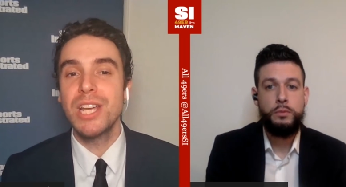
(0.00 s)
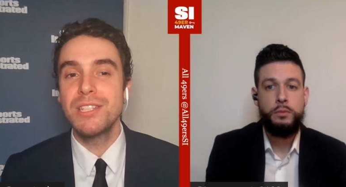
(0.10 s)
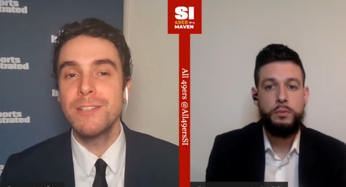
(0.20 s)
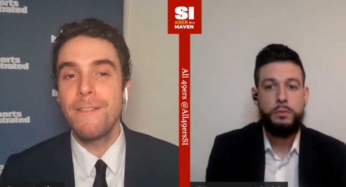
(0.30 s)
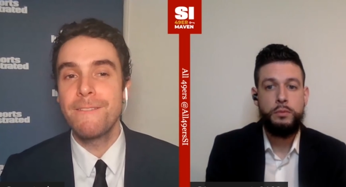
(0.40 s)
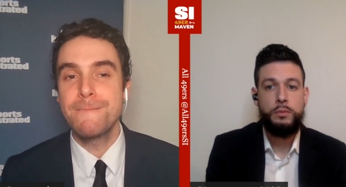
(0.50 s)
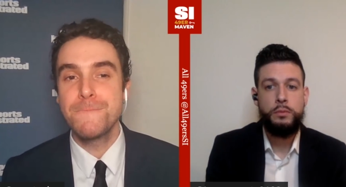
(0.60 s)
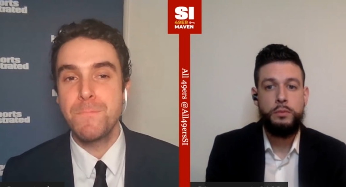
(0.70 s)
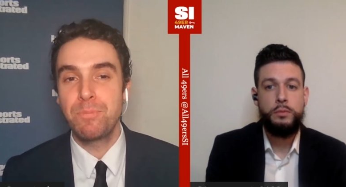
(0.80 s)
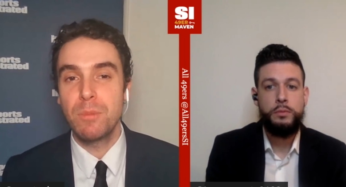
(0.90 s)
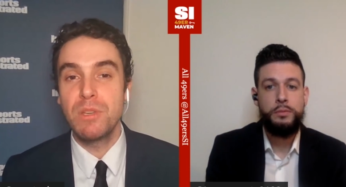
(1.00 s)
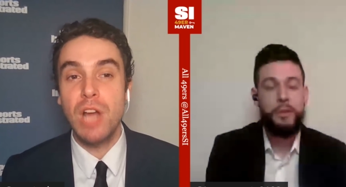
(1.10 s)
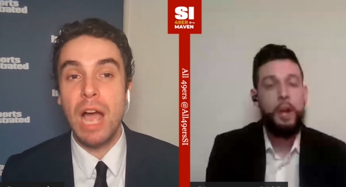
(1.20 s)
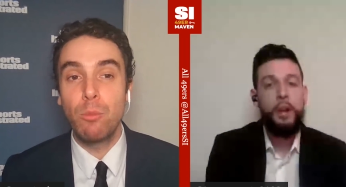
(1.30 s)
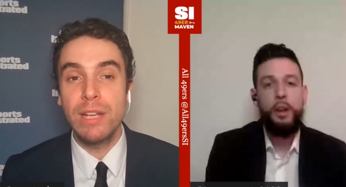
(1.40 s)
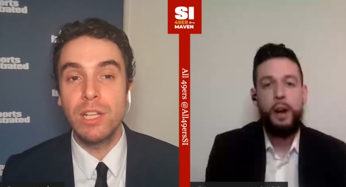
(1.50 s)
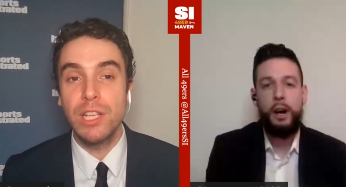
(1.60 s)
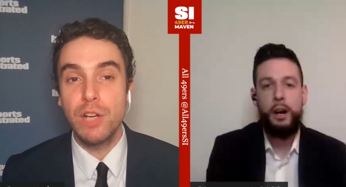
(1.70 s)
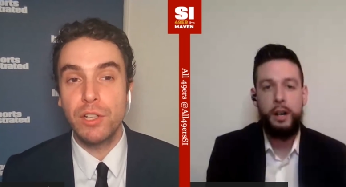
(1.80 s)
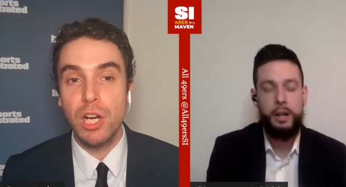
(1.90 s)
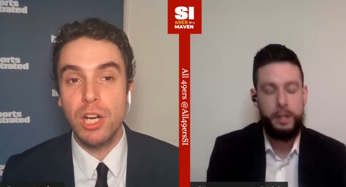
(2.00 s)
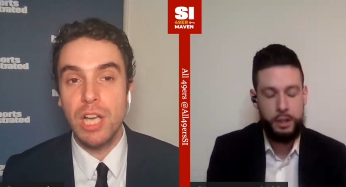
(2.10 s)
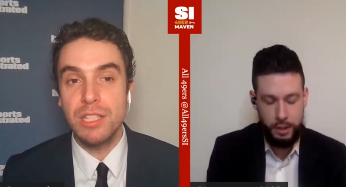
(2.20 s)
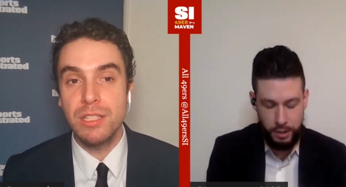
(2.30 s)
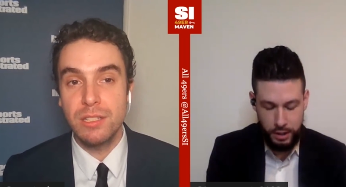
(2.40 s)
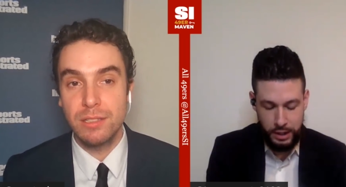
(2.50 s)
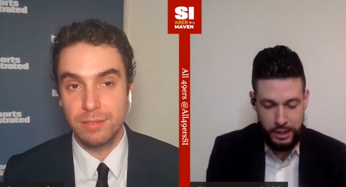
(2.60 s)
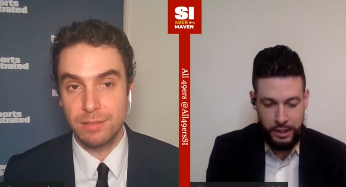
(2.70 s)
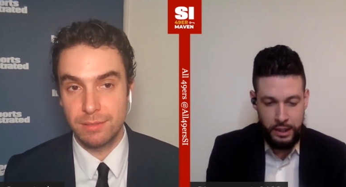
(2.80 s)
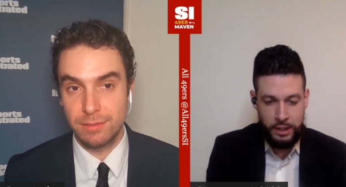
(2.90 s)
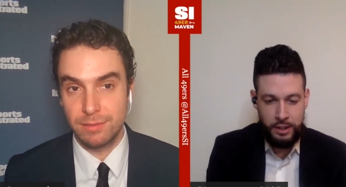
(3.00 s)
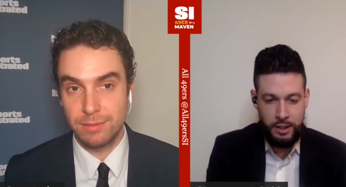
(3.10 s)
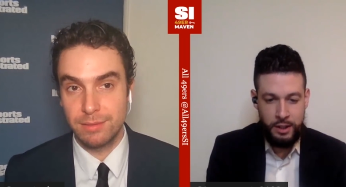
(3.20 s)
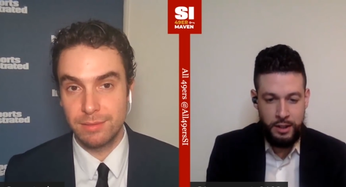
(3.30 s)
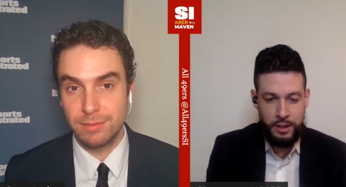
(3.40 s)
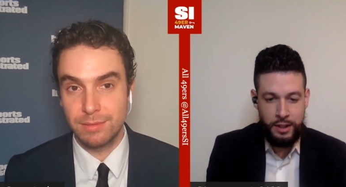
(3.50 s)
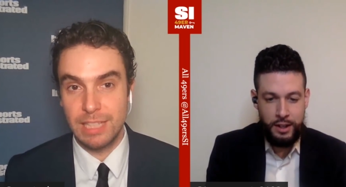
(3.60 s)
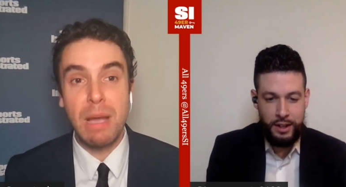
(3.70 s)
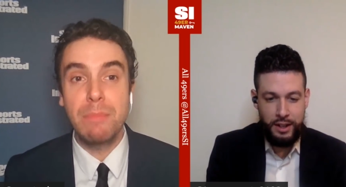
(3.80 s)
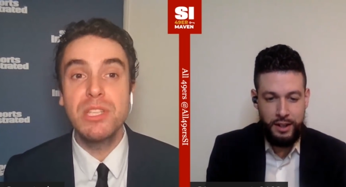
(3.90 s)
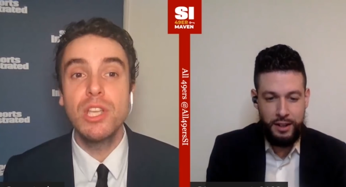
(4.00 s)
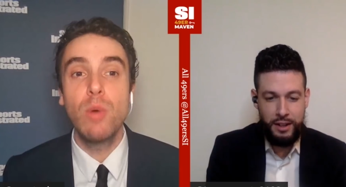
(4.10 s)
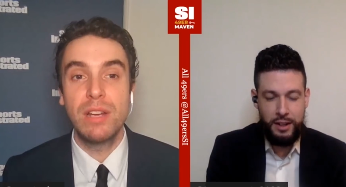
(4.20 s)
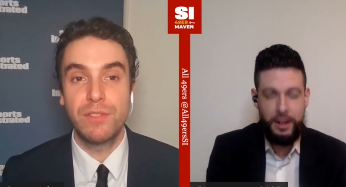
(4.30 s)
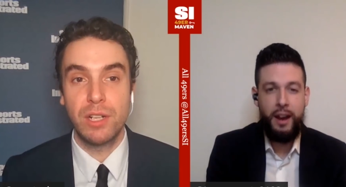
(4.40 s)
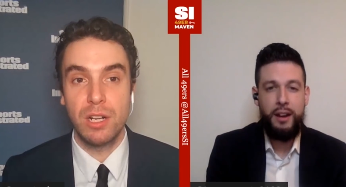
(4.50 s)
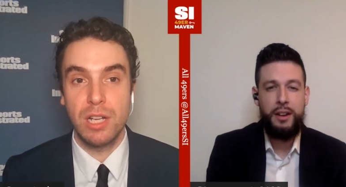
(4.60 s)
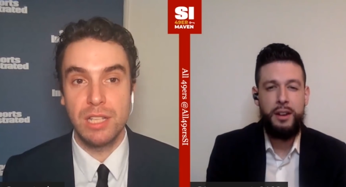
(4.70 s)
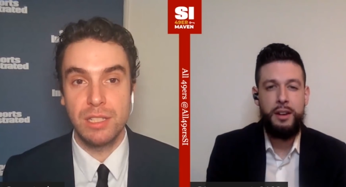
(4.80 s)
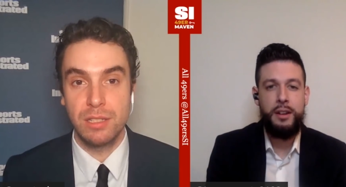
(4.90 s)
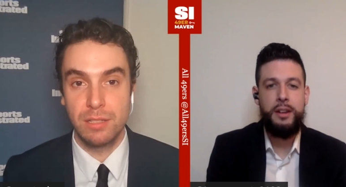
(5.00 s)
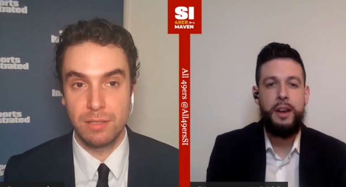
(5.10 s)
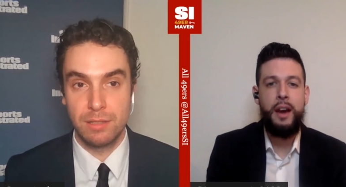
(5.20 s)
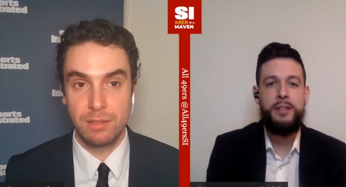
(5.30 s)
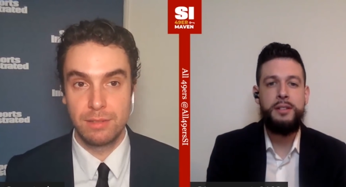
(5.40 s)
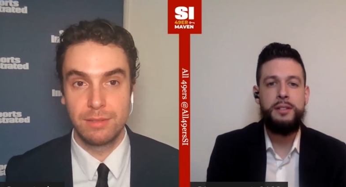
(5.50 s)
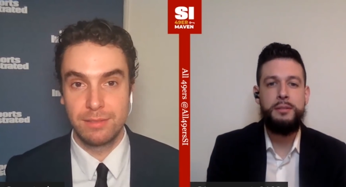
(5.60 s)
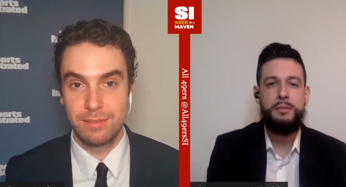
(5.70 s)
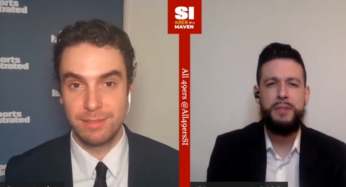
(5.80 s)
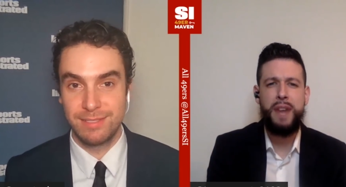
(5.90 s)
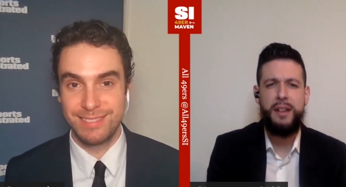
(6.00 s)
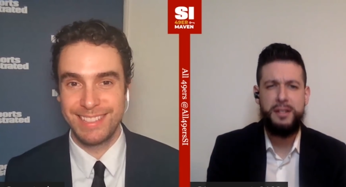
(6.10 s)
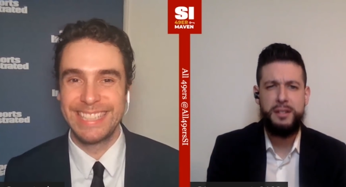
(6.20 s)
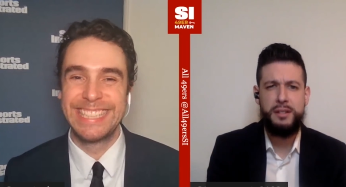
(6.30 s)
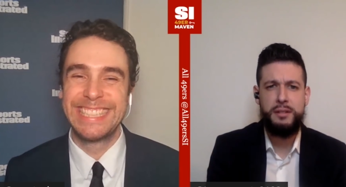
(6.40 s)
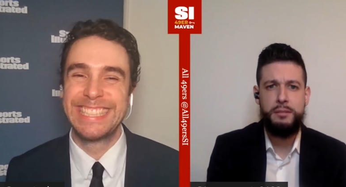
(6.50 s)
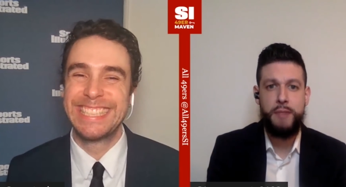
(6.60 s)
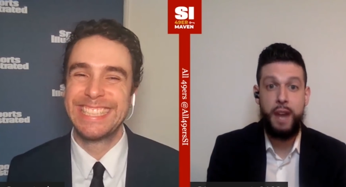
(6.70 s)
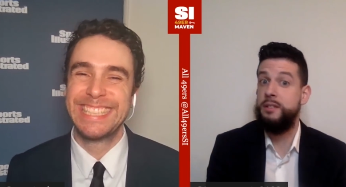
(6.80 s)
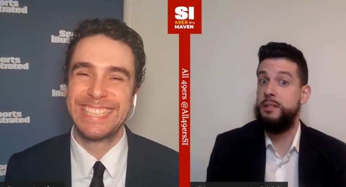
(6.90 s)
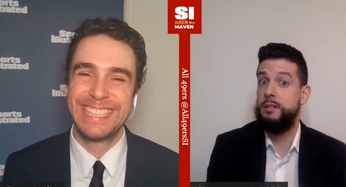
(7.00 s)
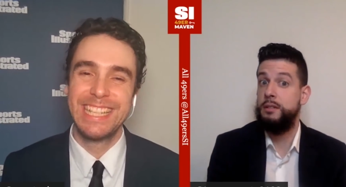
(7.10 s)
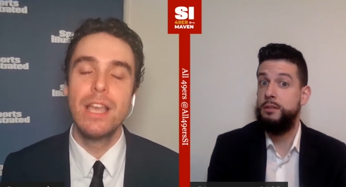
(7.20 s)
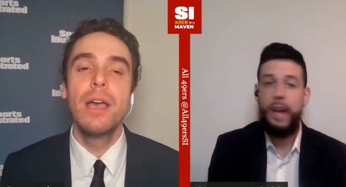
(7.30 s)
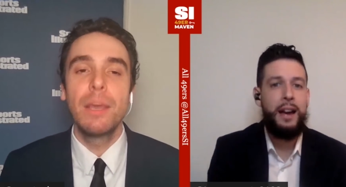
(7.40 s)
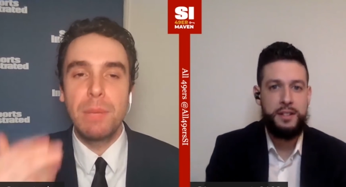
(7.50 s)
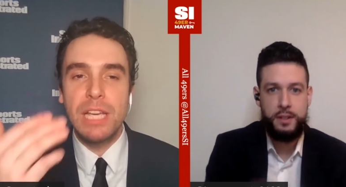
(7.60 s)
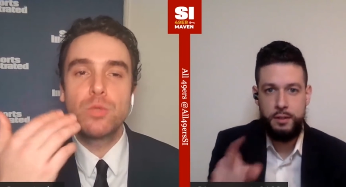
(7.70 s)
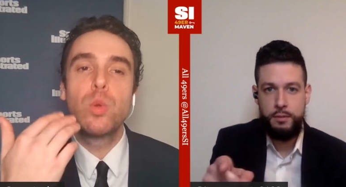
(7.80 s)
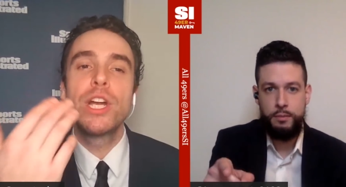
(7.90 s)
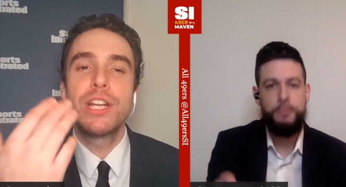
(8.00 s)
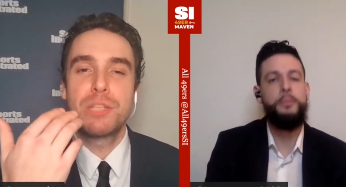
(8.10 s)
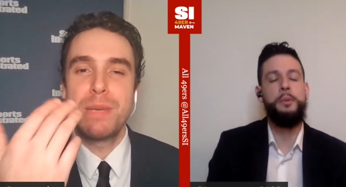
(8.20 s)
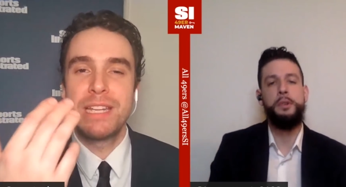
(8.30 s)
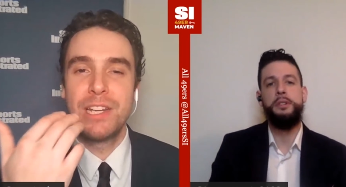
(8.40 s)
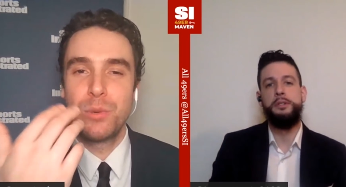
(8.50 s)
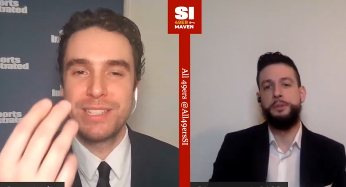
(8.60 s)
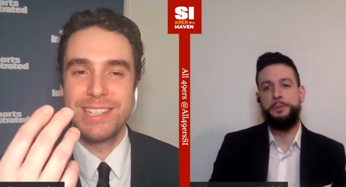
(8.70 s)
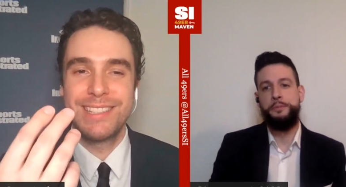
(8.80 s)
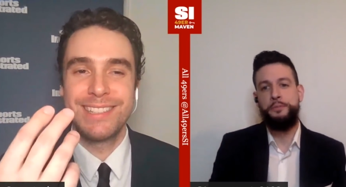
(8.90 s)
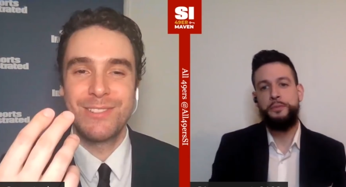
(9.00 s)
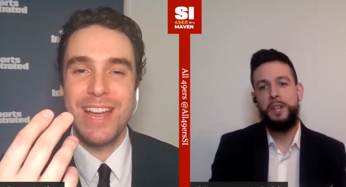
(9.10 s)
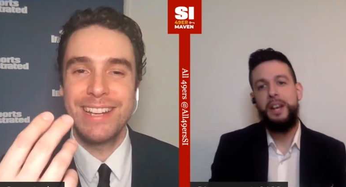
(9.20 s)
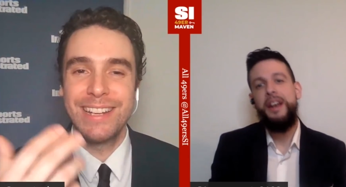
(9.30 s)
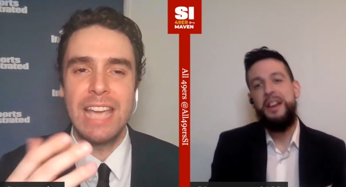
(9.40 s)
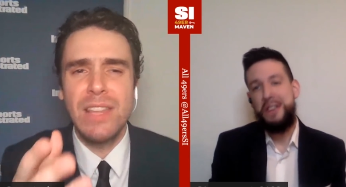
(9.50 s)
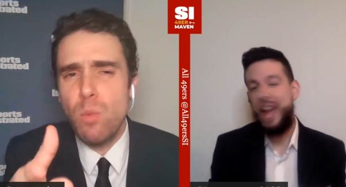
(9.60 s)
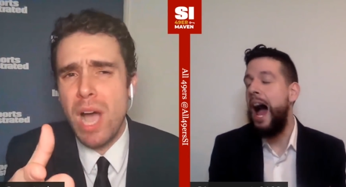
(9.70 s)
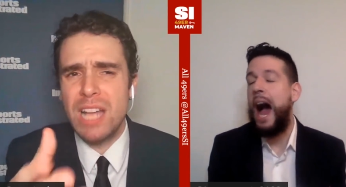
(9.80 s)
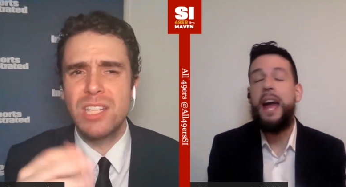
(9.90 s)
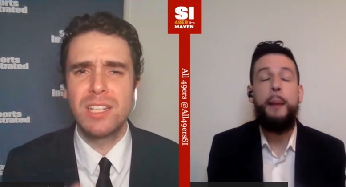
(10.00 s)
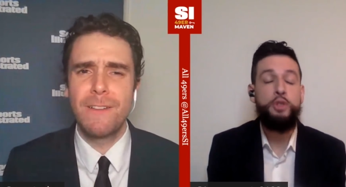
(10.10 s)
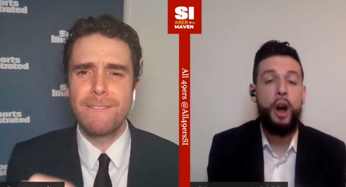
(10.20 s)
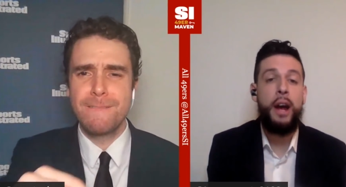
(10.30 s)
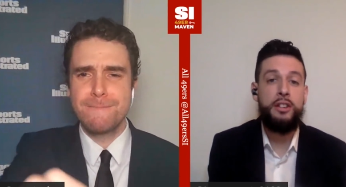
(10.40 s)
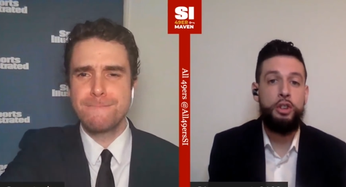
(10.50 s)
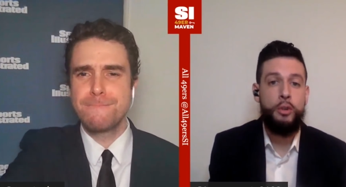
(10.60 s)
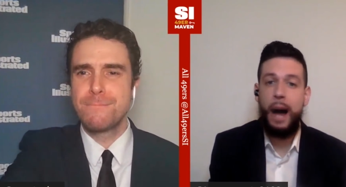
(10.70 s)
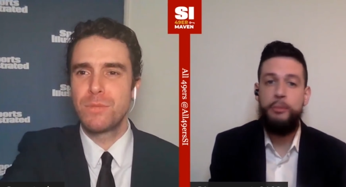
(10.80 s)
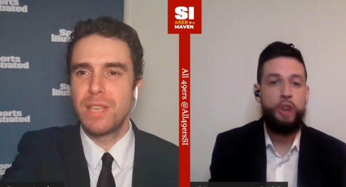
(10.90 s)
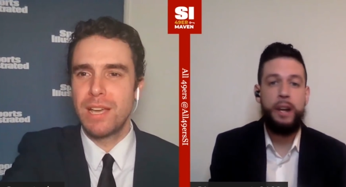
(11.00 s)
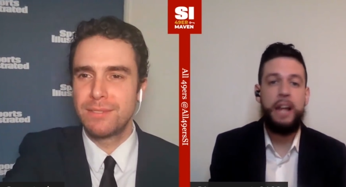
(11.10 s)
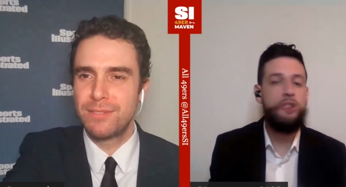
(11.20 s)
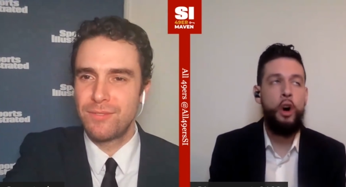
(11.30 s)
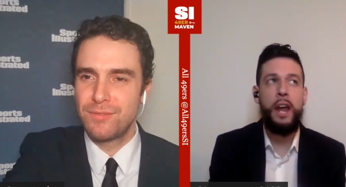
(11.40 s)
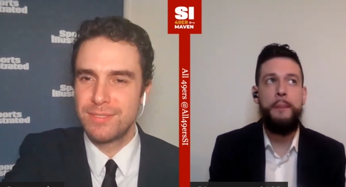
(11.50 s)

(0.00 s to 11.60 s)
Speaker 1: Jason? Mister, I'm waiting to hear for Kirk Cousins. He might be still waiting yes. for Kirk Cousins. Yes,
Speaker 2: yes, yes.
Speaker 1: Yes. Because we're going to speak it into existence, right?
Speaker 2: And yeah, I, am trying to. I'm trying. That's all I've been